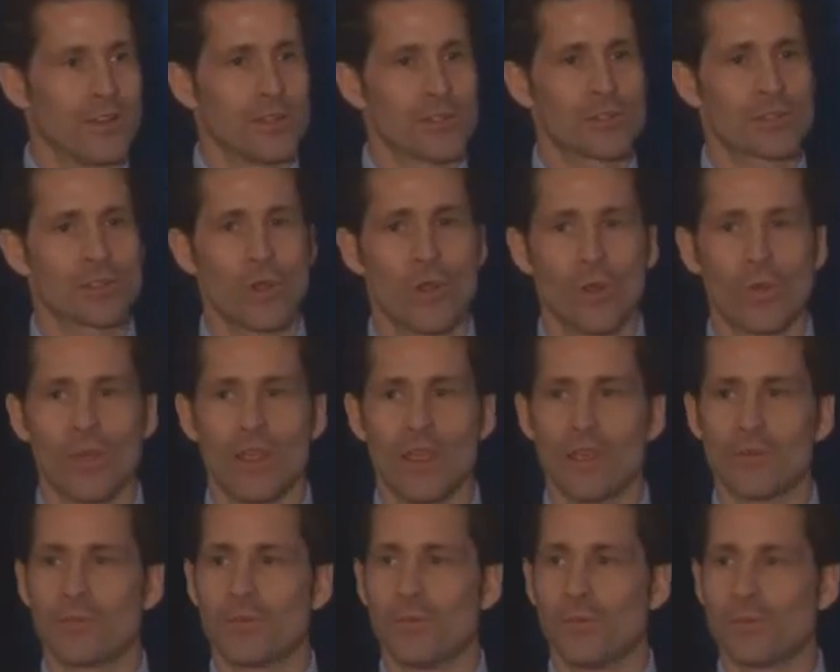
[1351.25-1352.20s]
So
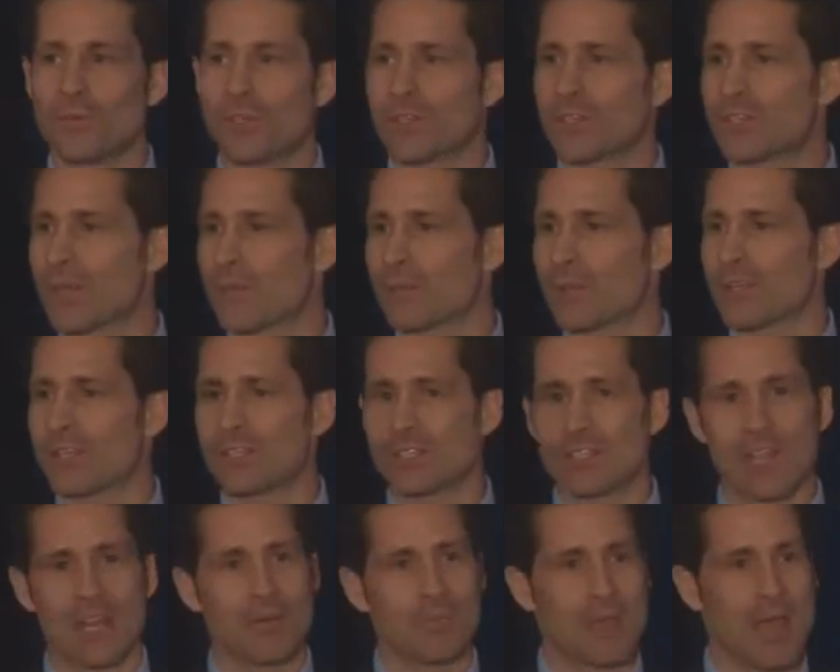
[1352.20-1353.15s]
if you just simply
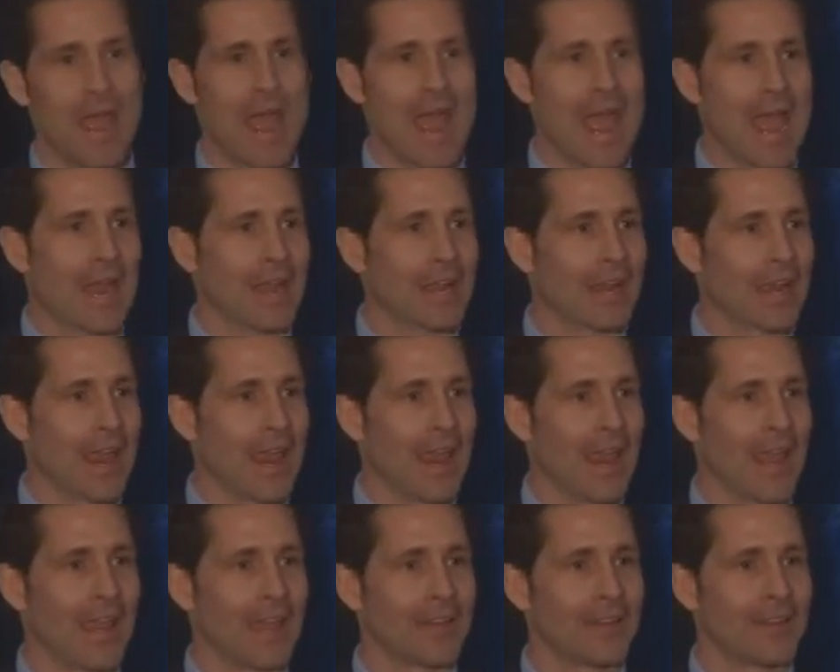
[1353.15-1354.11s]
sit back
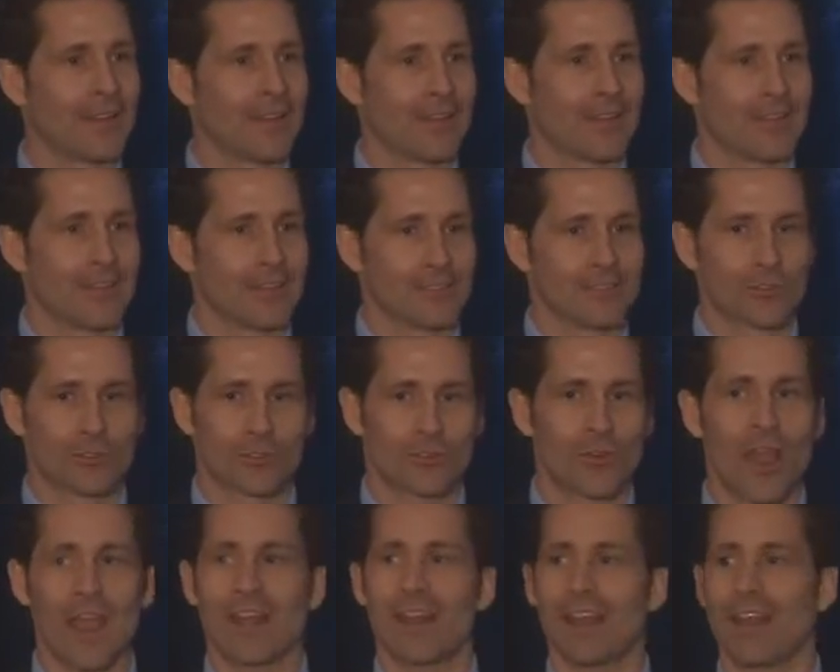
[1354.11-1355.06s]
and
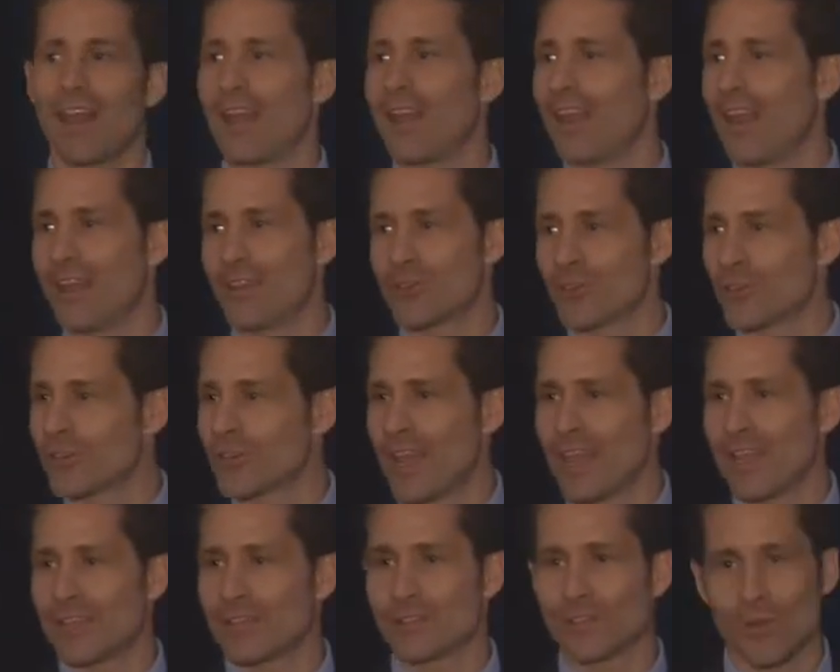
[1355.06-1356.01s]
try to let nature
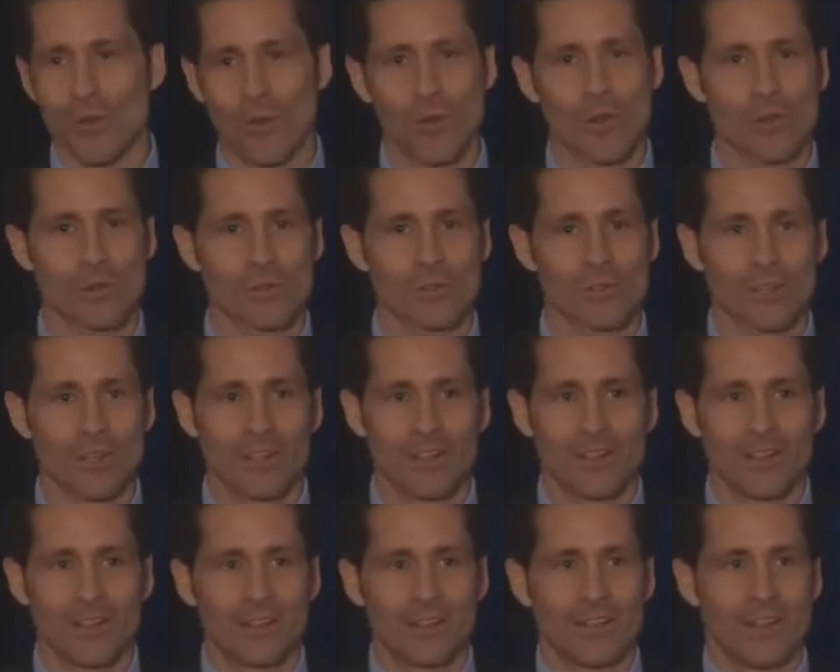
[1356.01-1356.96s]
take its course,
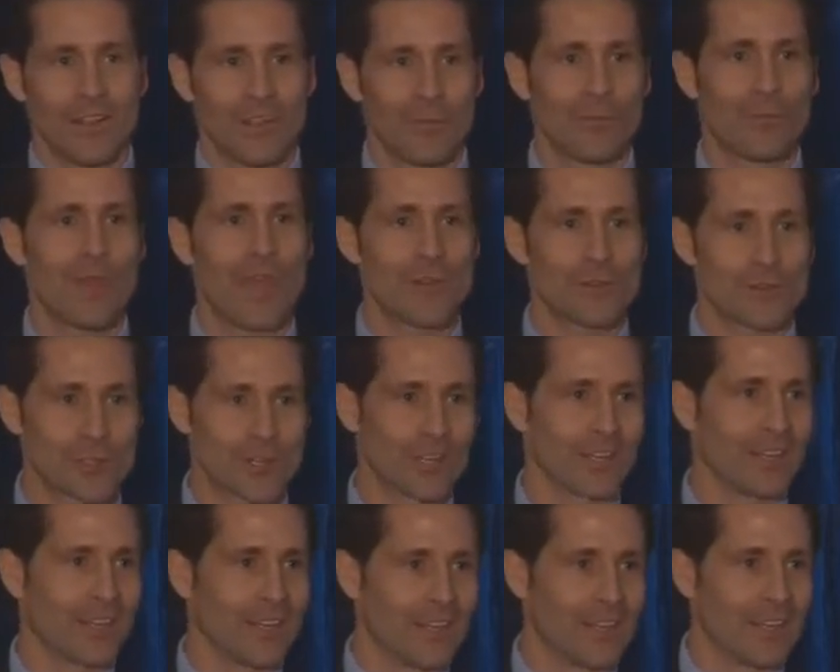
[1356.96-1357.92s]

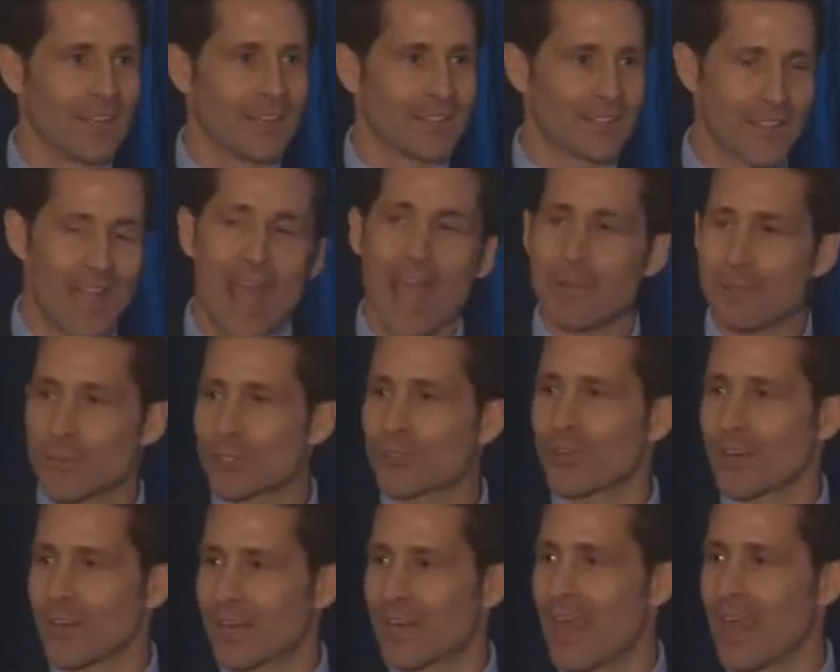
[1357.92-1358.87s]
eventually time is
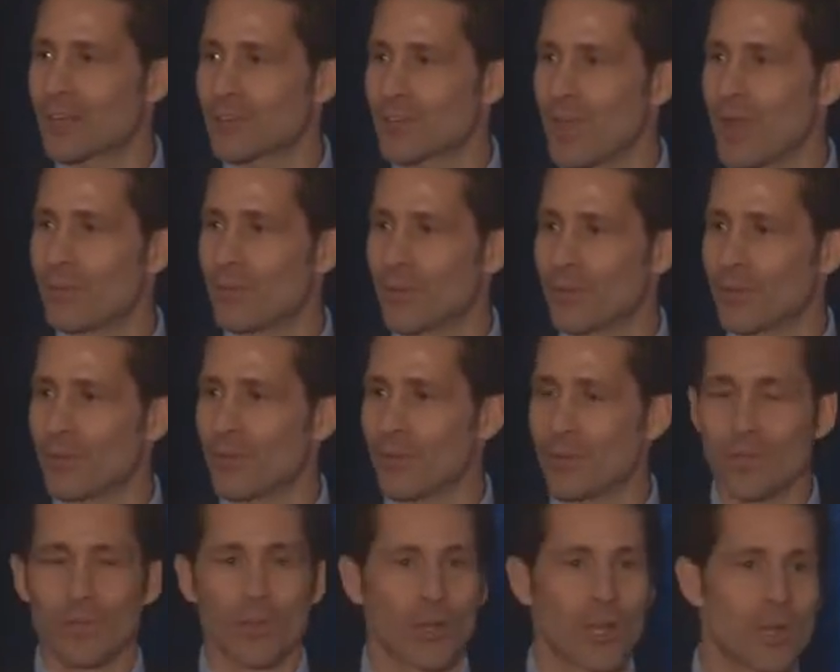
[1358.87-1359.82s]
going to catch up with you
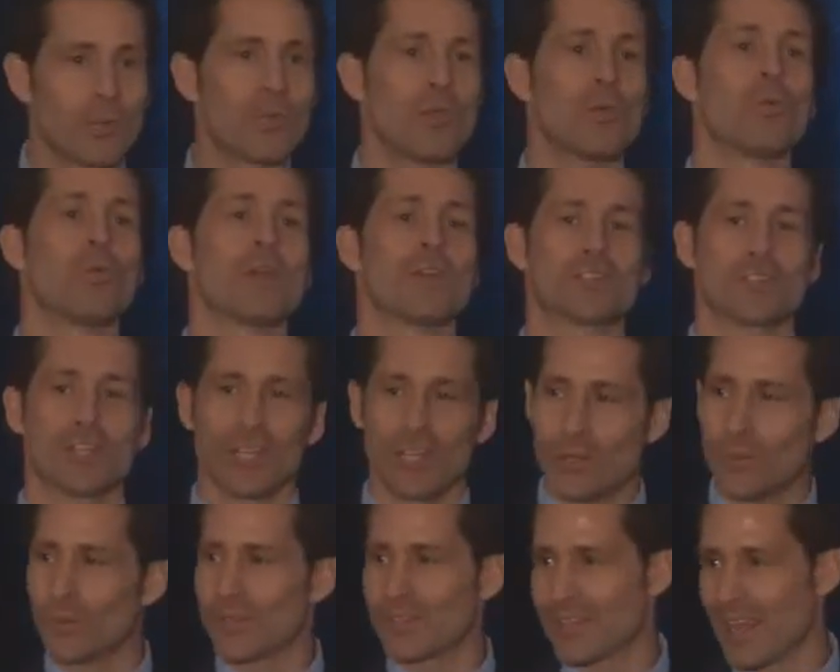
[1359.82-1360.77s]
and you're going to be wishing
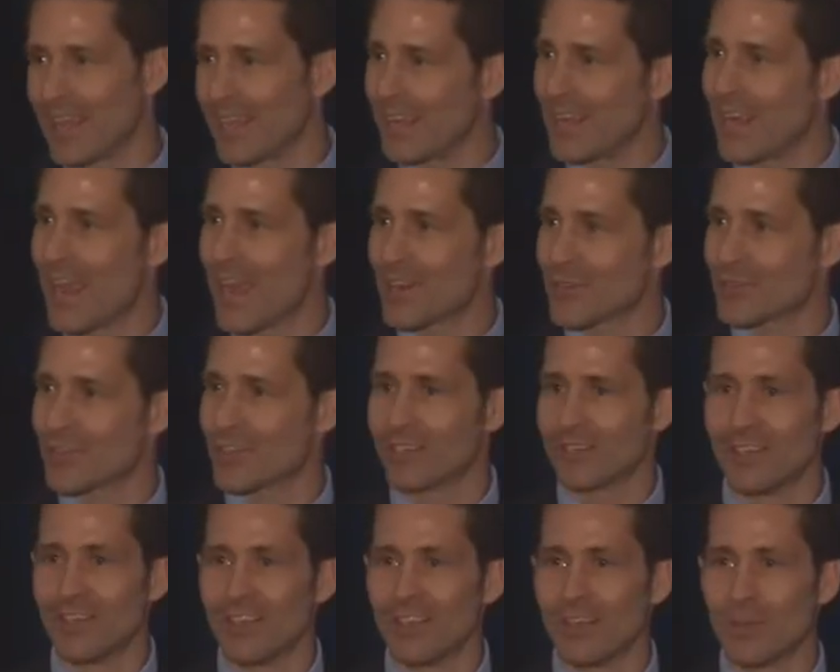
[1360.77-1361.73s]
you had taken
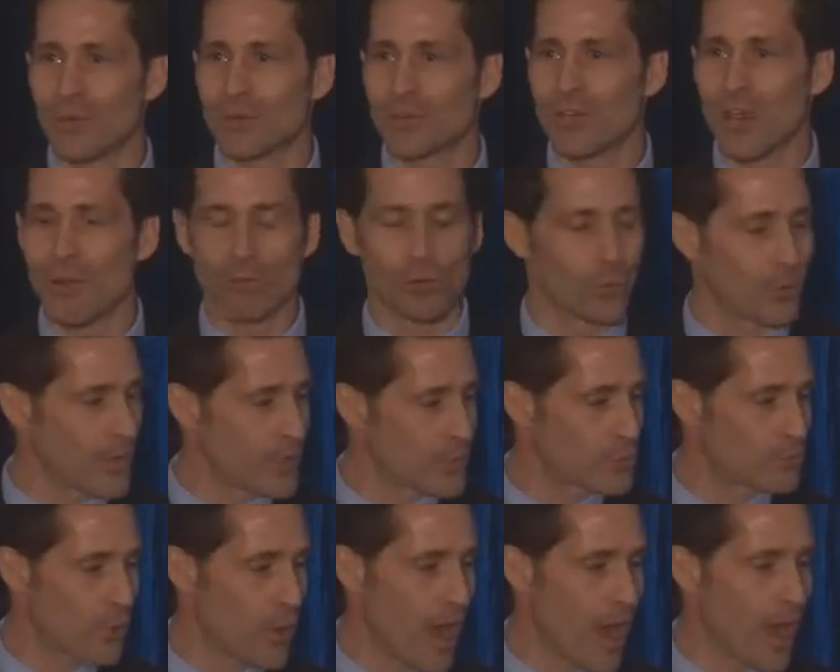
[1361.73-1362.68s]
action, several weeks
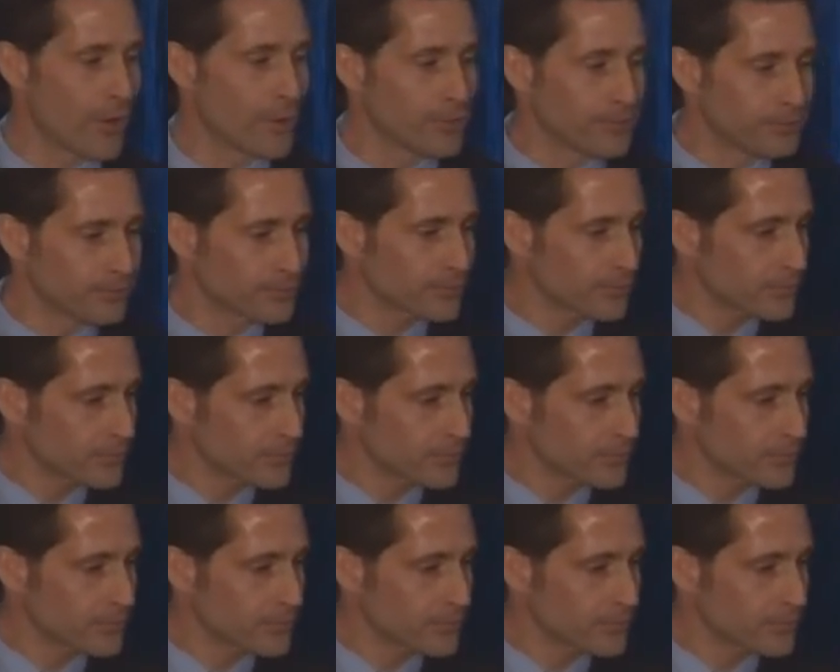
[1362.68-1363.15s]
prior.